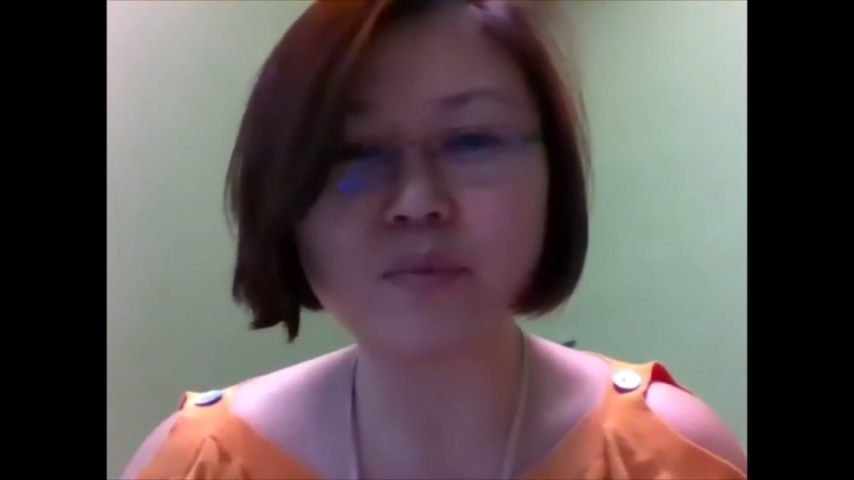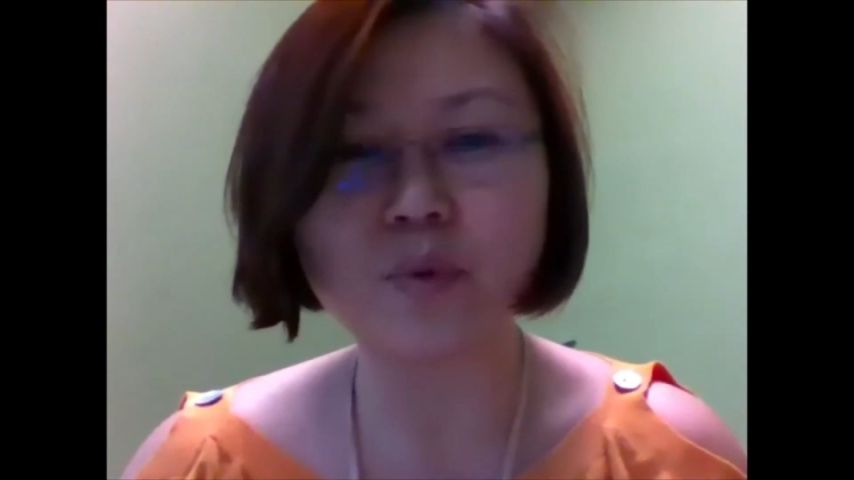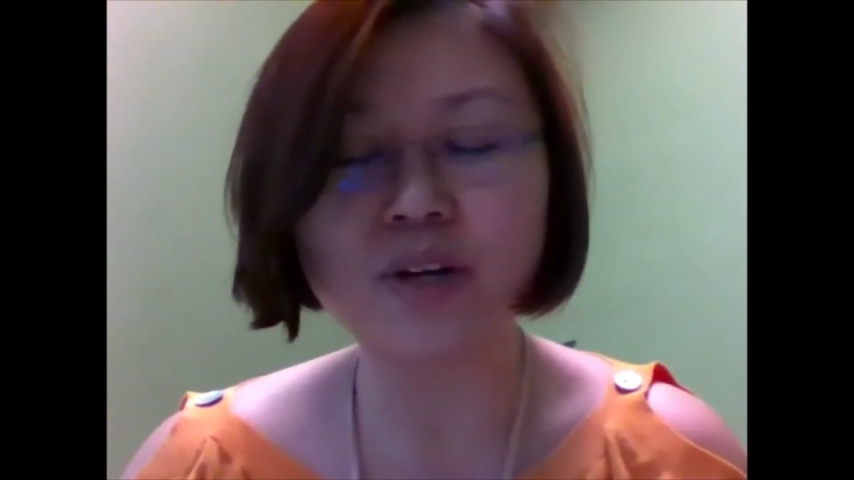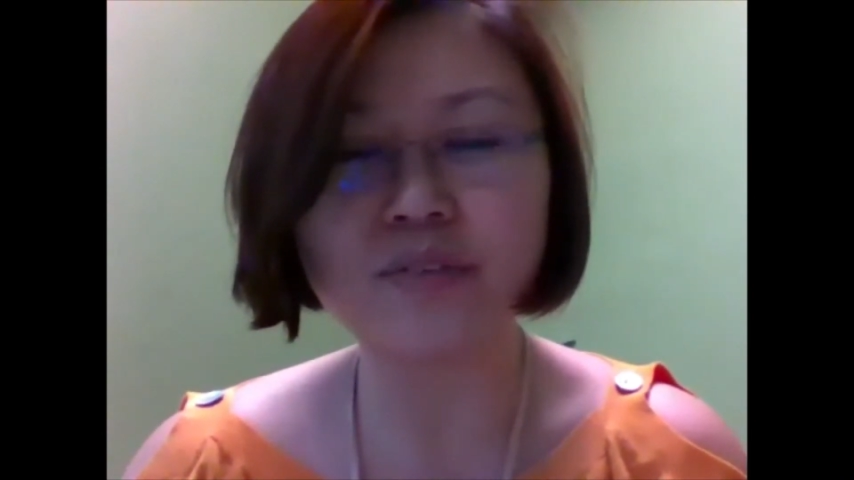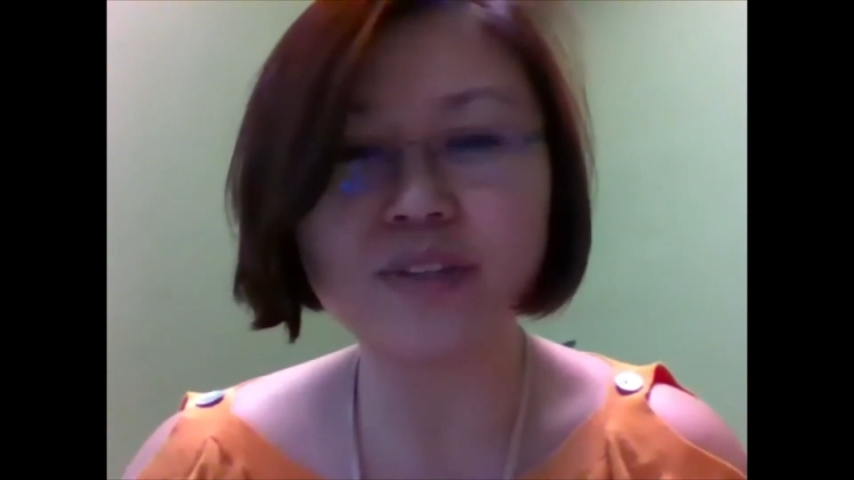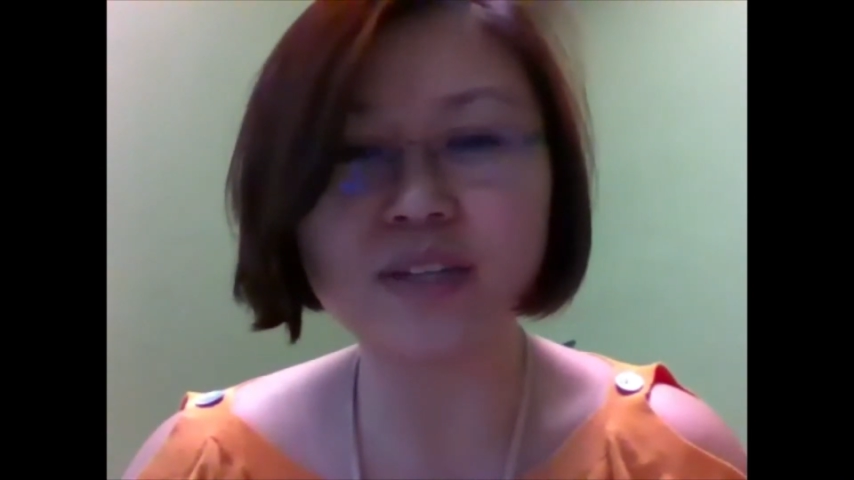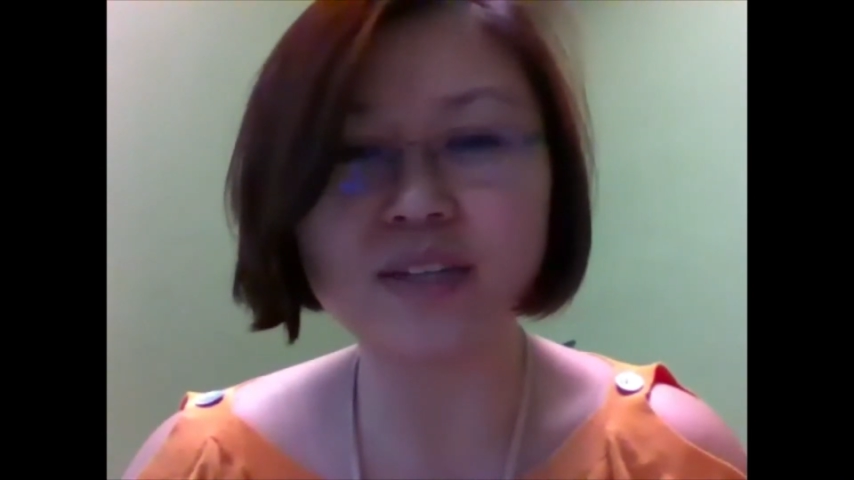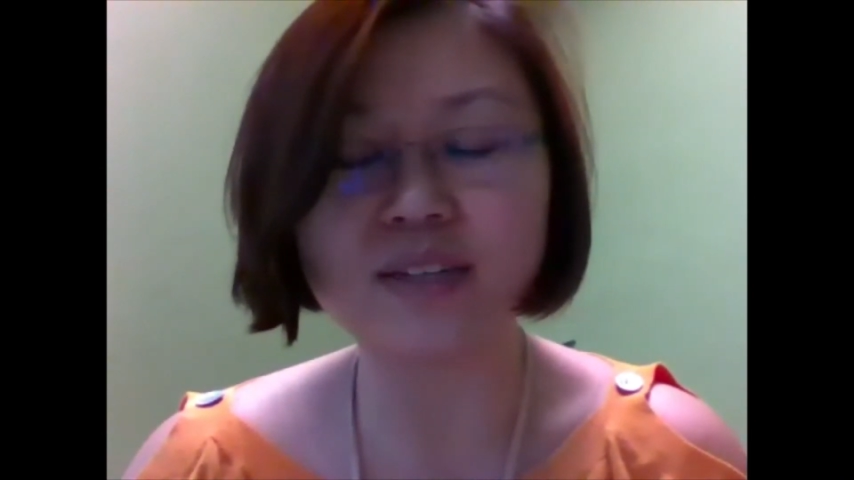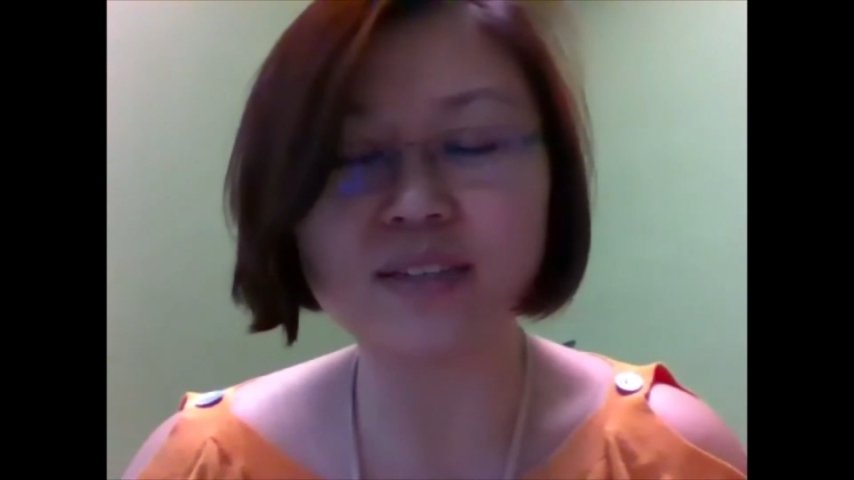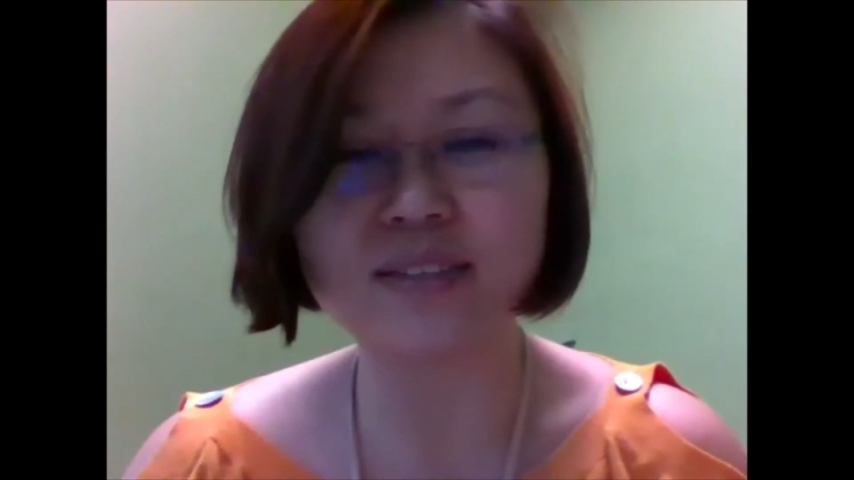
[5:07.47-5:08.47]
One of
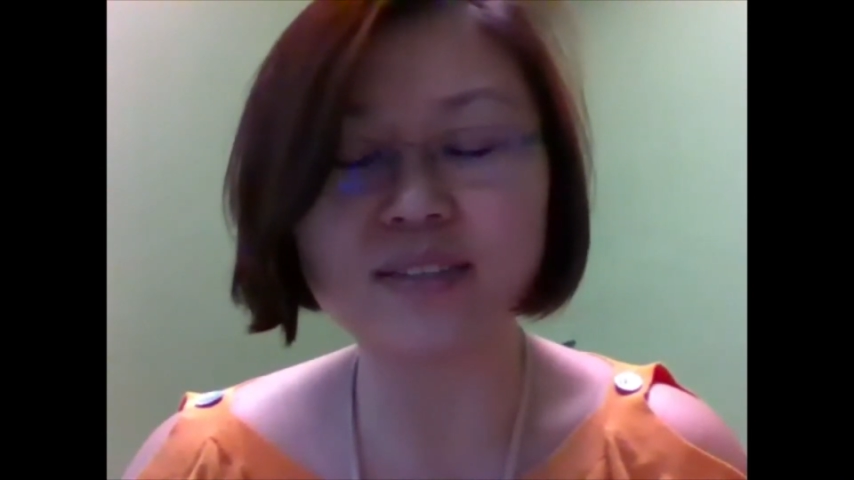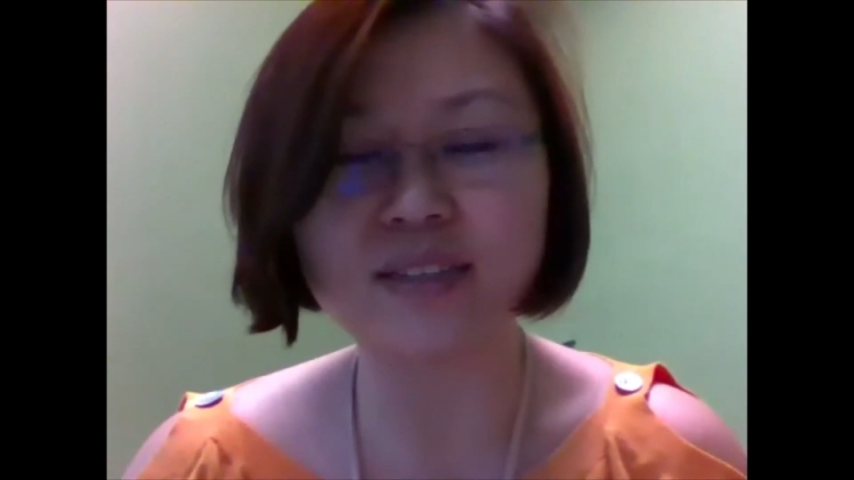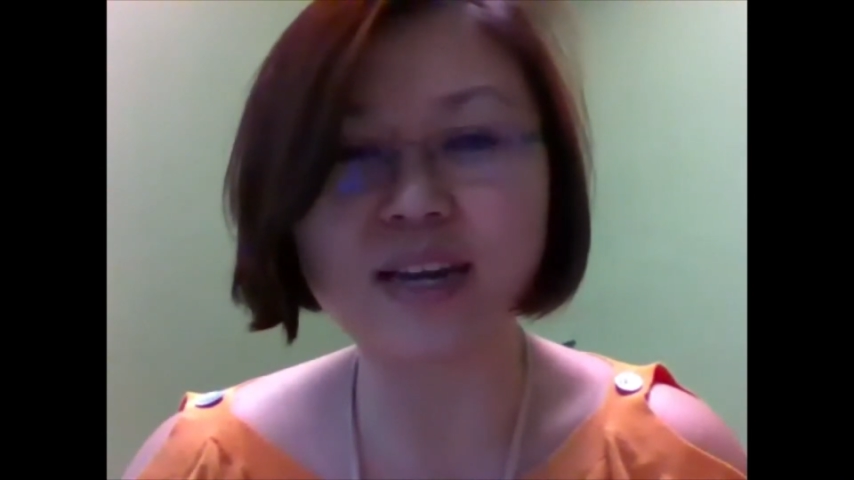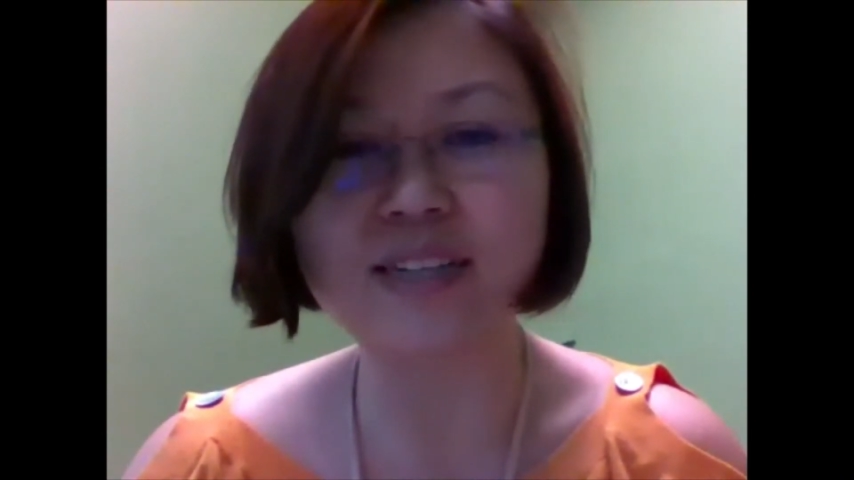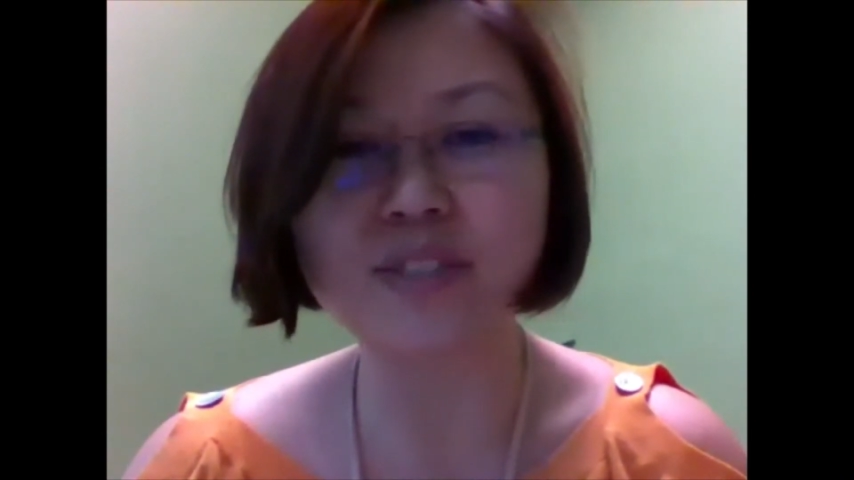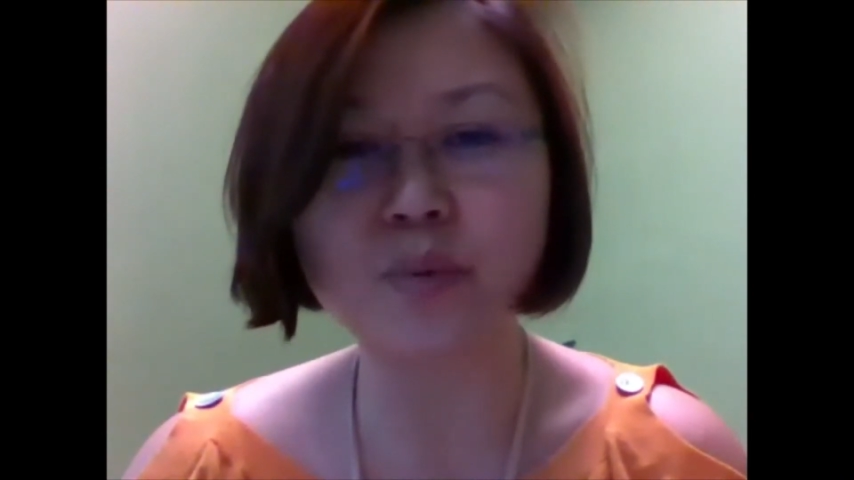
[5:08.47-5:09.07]
the last